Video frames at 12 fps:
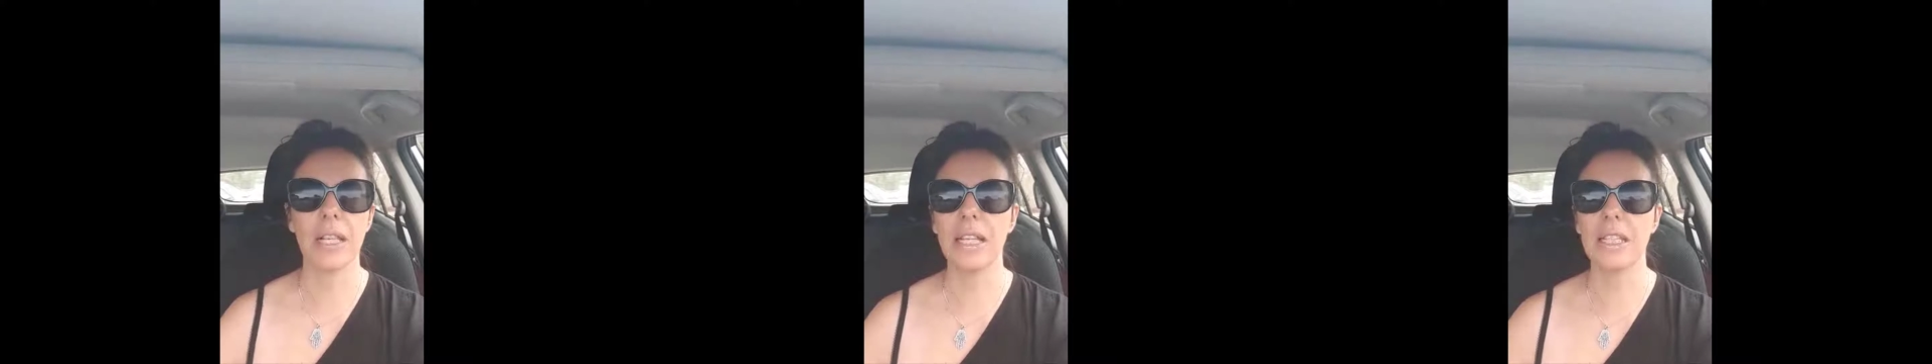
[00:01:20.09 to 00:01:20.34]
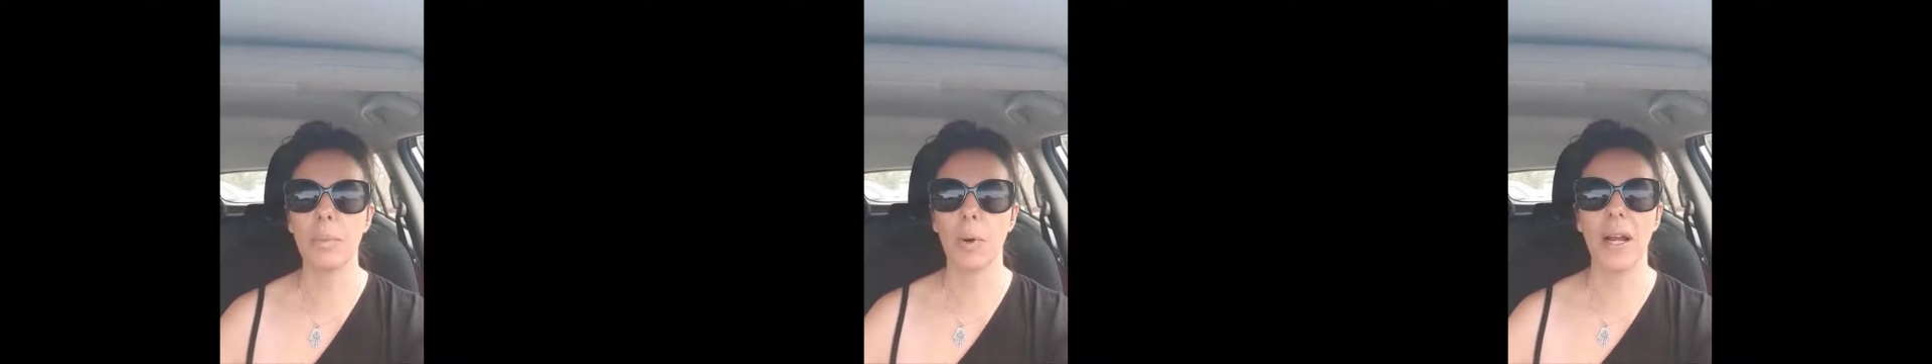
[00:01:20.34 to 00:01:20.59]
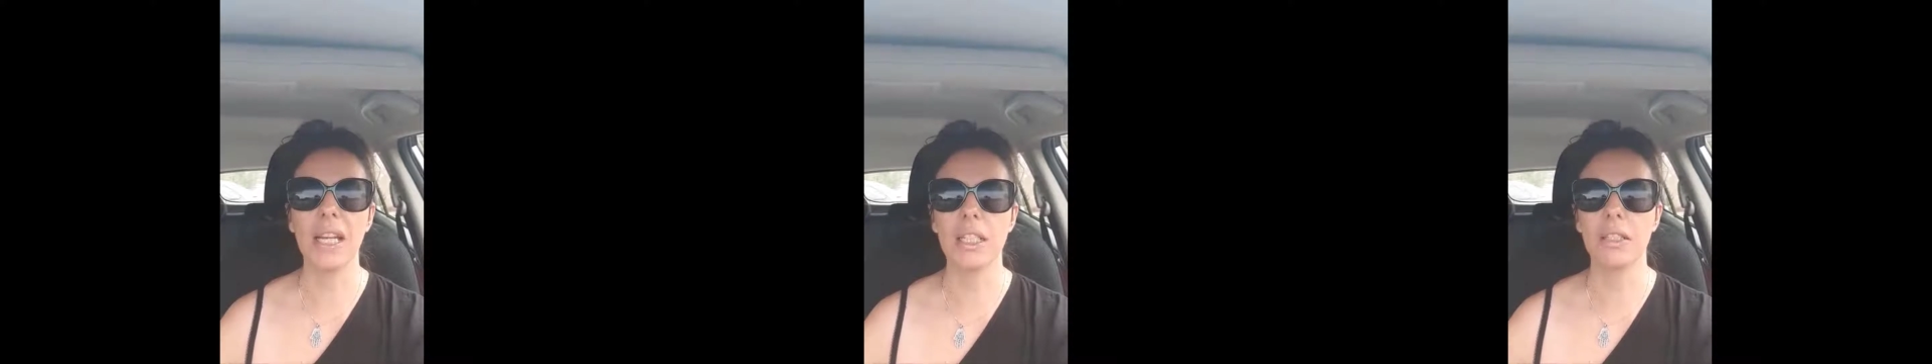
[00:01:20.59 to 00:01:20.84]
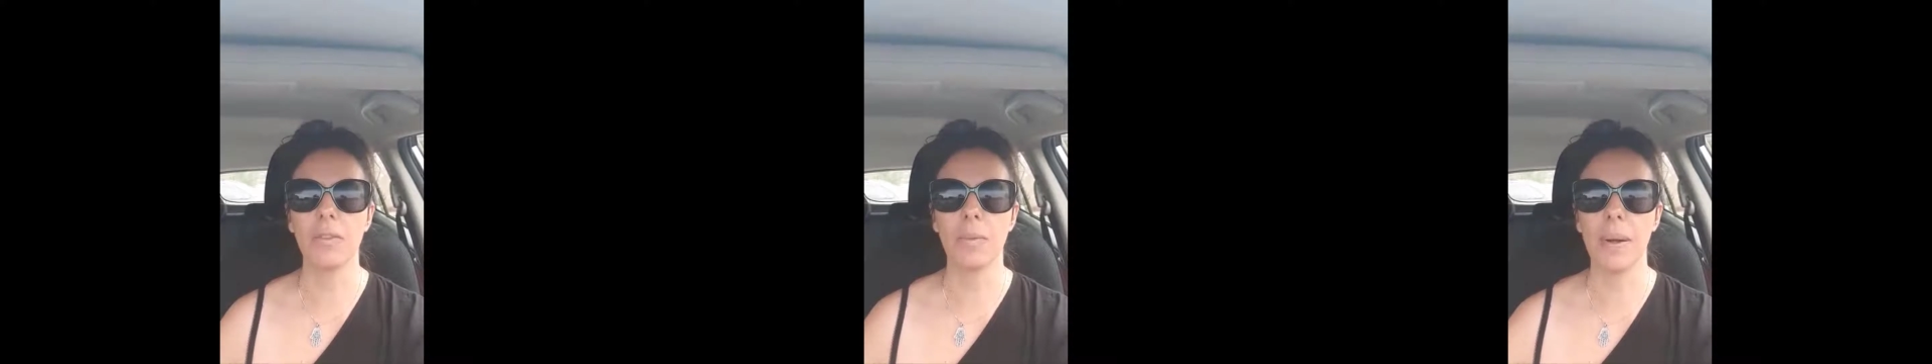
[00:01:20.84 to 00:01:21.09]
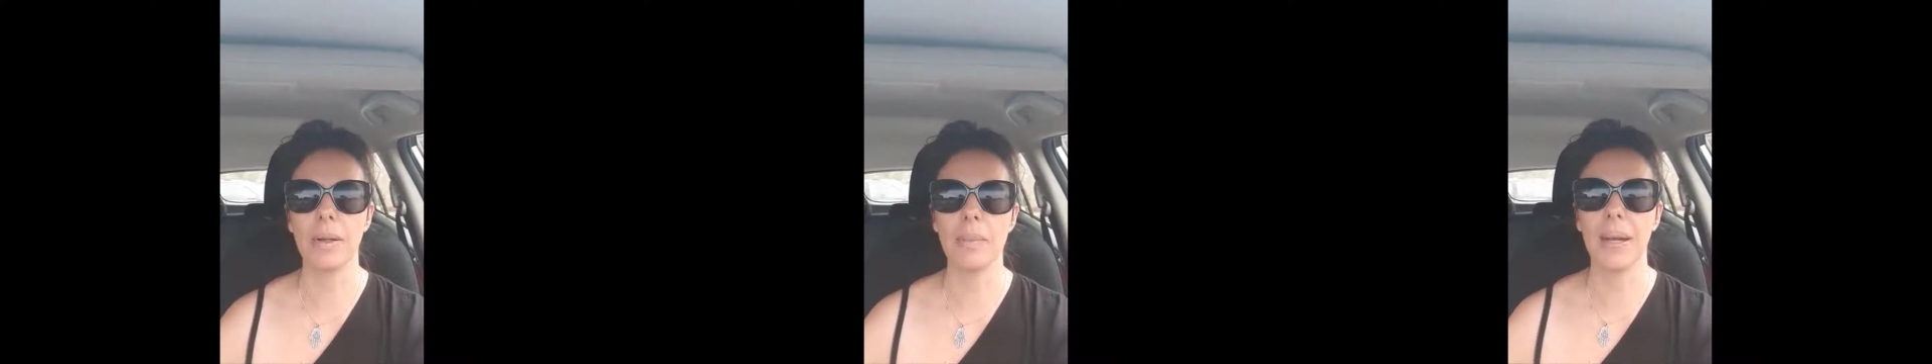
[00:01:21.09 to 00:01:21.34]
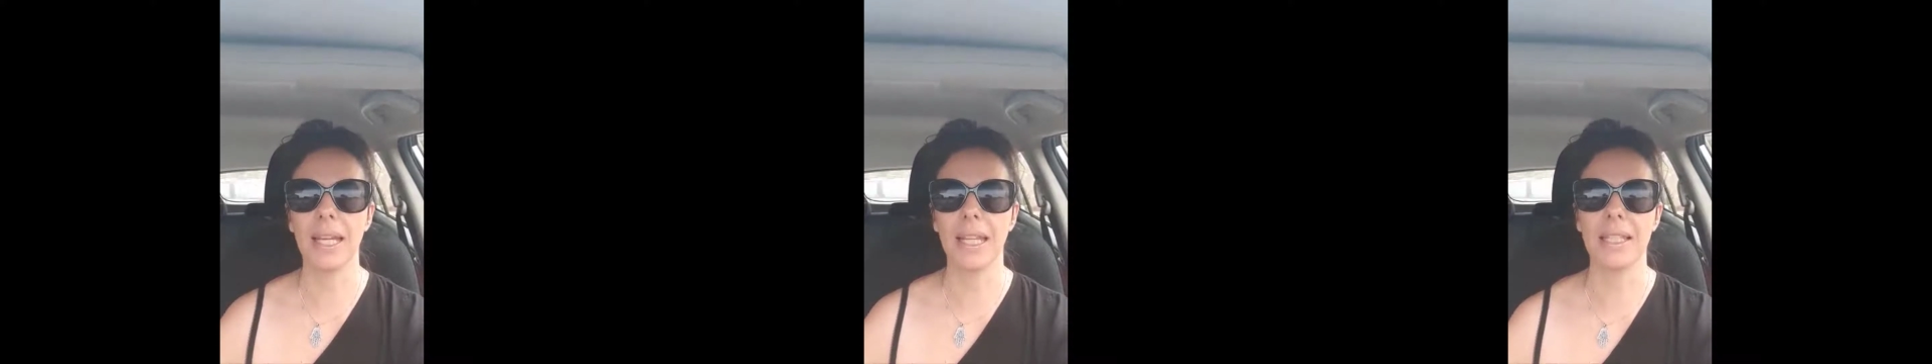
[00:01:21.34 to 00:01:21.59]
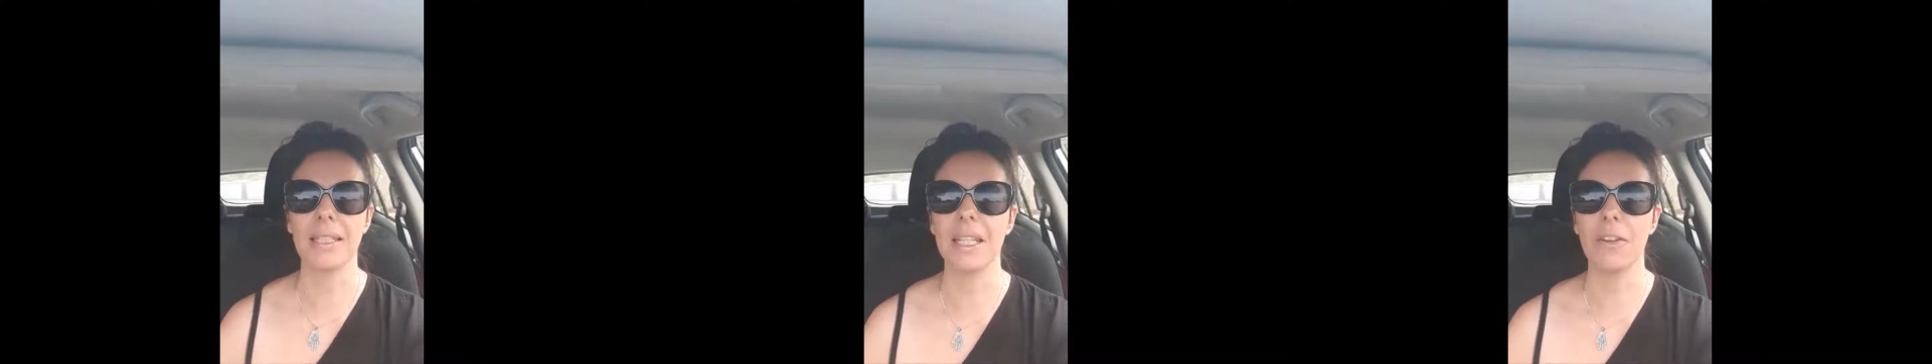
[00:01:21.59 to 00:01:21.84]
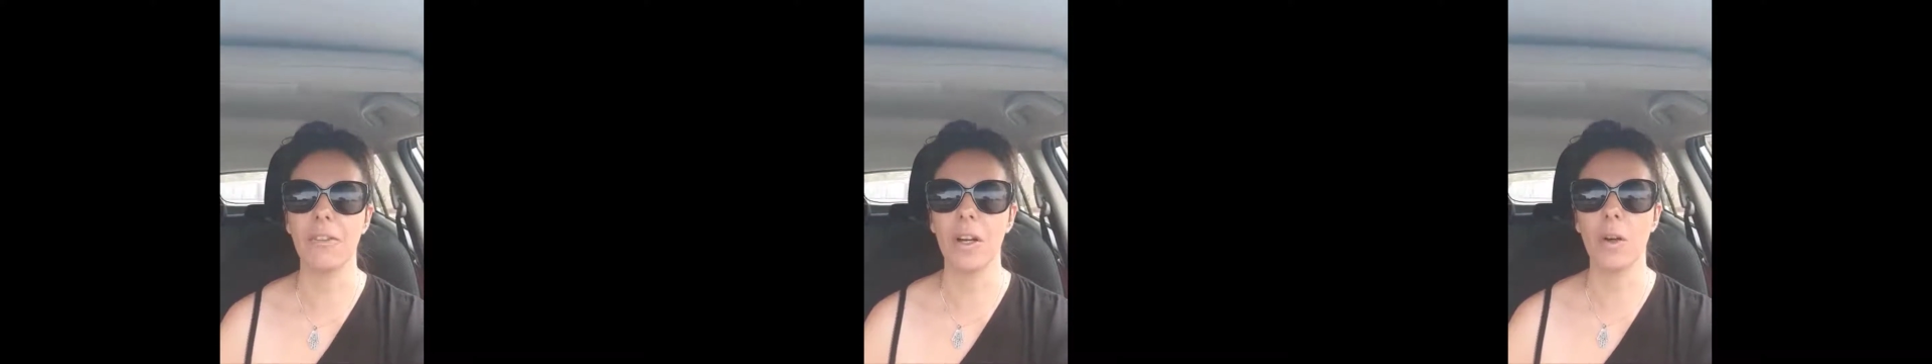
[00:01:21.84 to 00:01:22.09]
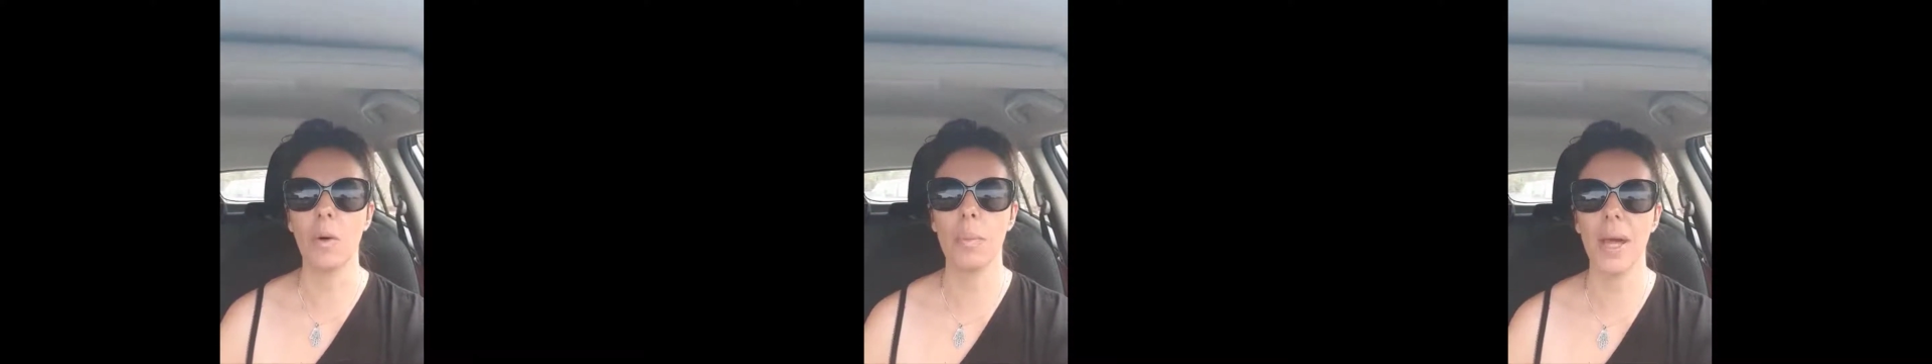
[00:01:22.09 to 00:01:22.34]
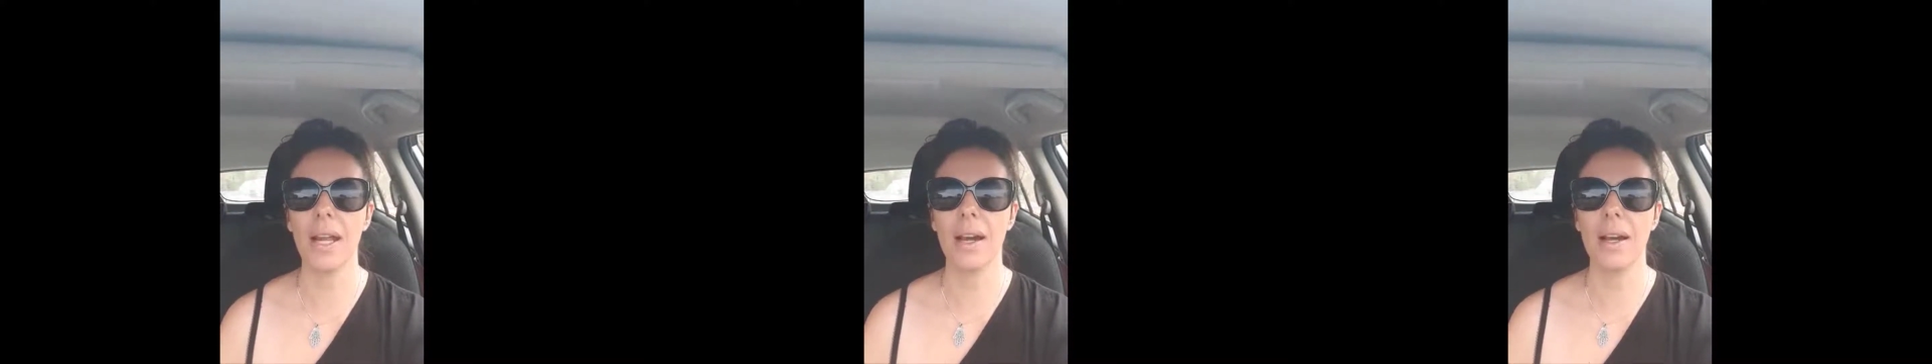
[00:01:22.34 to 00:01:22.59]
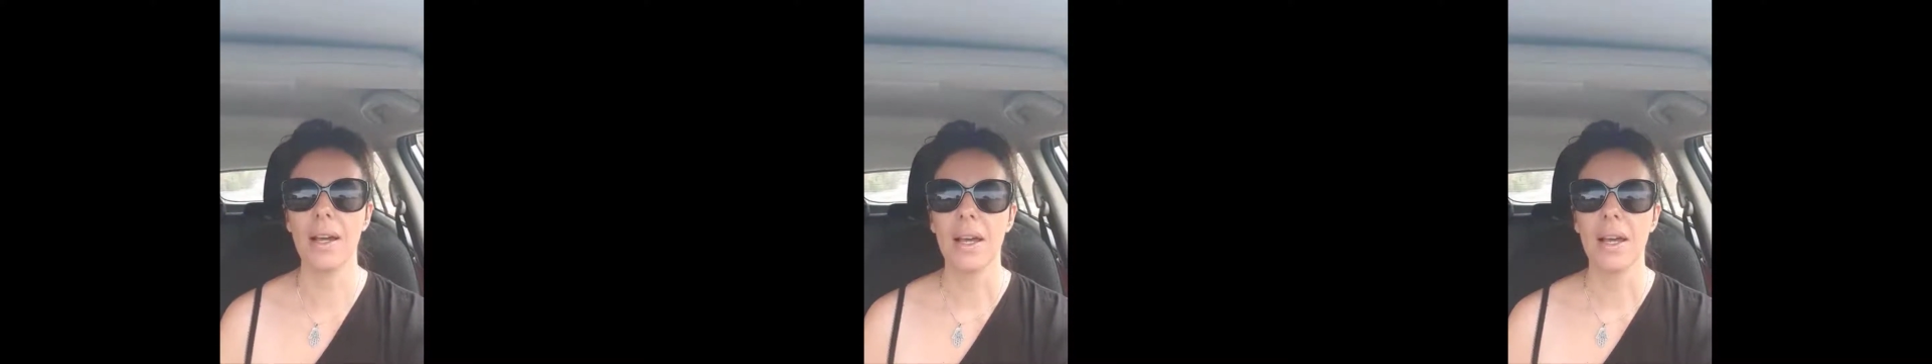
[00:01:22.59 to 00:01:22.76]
inspiration to make things different or better.